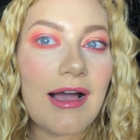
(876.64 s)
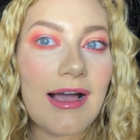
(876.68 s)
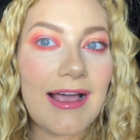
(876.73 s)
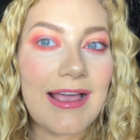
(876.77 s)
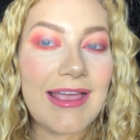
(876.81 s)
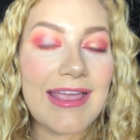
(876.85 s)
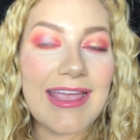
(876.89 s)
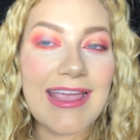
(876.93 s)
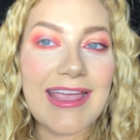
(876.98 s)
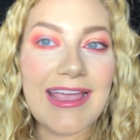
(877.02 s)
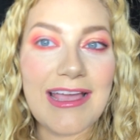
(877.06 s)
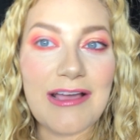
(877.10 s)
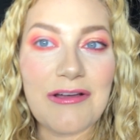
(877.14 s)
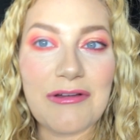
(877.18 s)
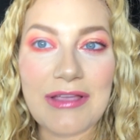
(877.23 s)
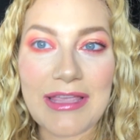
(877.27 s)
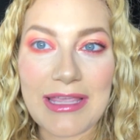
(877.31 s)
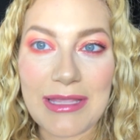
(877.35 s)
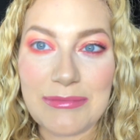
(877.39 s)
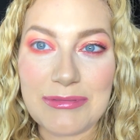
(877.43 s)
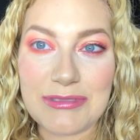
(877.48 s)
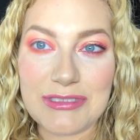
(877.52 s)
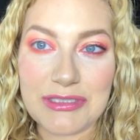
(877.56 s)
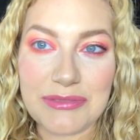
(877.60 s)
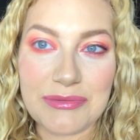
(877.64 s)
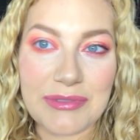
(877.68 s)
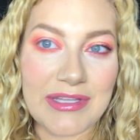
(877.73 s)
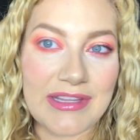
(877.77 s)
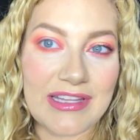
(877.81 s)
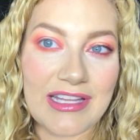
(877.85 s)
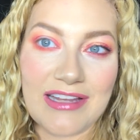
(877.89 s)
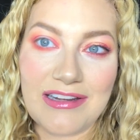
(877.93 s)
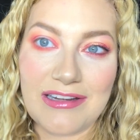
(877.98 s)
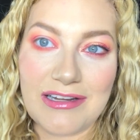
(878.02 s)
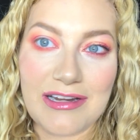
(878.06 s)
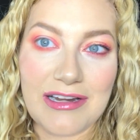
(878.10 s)
I hate how it keeps doing
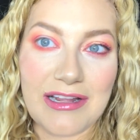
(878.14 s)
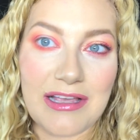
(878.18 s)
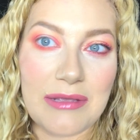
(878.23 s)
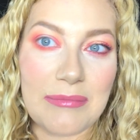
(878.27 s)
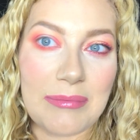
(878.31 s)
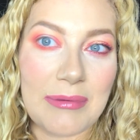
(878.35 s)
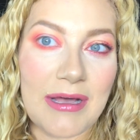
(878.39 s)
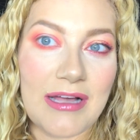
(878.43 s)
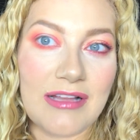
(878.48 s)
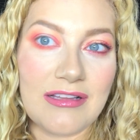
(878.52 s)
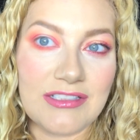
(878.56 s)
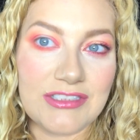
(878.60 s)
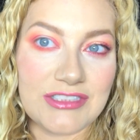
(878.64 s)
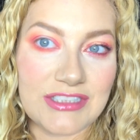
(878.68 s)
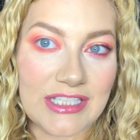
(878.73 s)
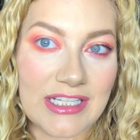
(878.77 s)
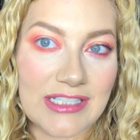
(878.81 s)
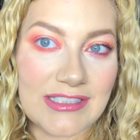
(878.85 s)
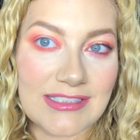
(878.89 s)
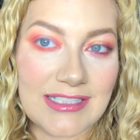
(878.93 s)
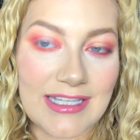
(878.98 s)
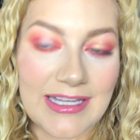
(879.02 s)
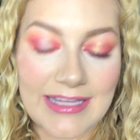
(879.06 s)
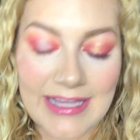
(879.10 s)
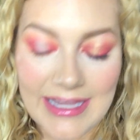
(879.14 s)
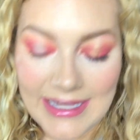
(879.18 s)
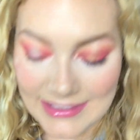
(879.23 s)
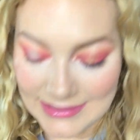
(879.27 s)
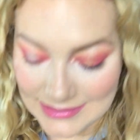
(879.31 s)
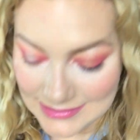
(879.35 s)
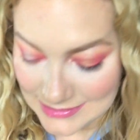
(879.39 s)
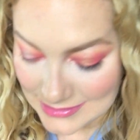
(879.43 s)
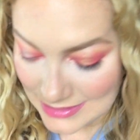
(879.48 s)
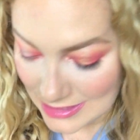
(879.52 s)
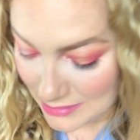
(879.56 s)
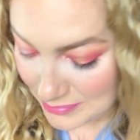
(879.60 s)
that, and I apologize. I can't
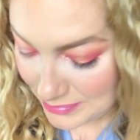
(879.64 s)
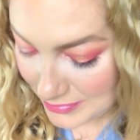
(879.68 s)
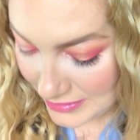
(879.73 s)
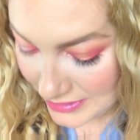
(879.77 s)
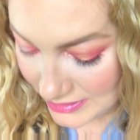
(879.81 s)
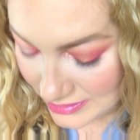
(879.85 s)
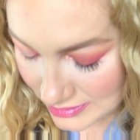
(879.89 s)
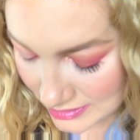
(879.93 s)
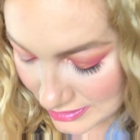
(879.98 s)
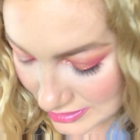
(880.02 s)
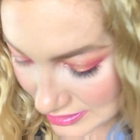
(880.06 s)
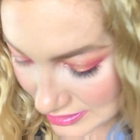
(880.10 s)
stop it.